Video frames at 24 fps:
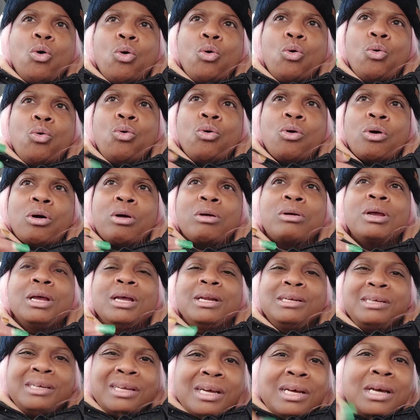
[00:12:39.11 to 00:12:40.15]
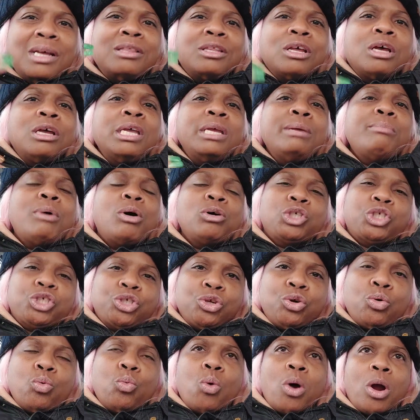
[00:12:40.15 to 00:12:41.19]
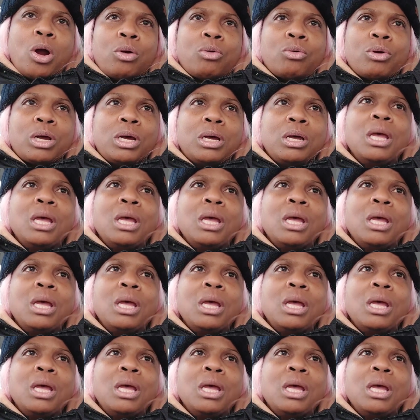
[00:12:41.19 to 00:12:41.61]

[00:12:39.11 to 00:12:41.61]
or done the emotional work.